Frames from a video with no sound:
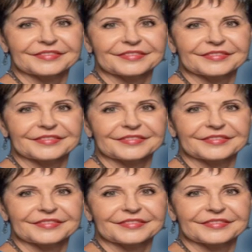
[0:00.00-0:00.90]

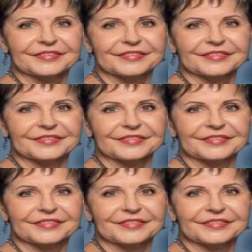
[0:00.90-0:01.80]

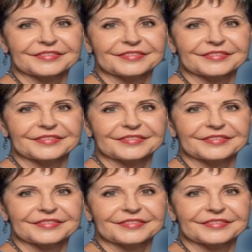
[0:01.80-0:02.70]

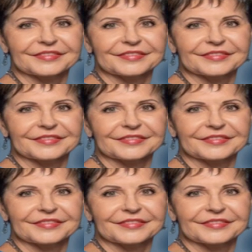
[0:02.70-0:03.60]

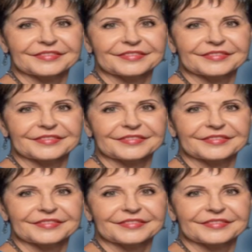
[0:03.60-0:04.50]

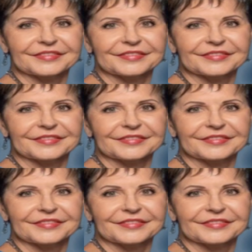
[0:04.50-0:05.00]
The face doesn't move, so there is nothing to read.